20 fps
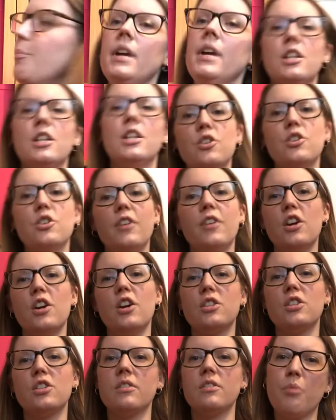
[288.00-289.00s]
miniature
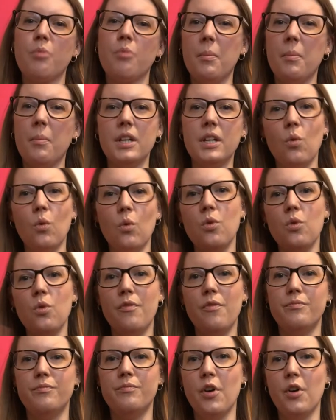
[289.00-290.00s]
versions of probably all
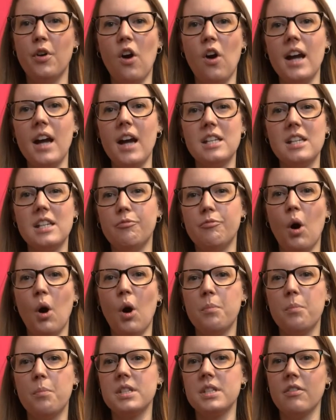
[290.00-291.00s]
the variety of
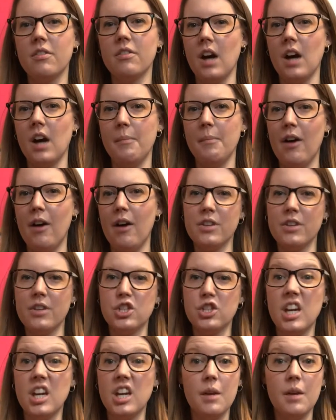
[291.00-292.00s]
pops that have come out
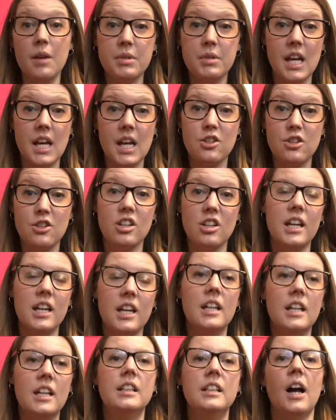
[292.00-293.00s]
this year,
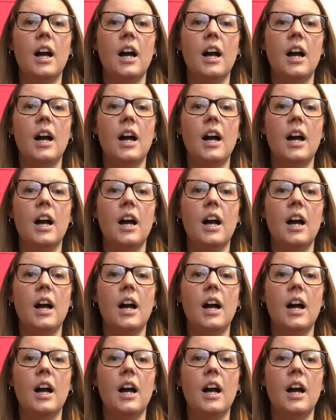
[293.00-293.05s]
potentially.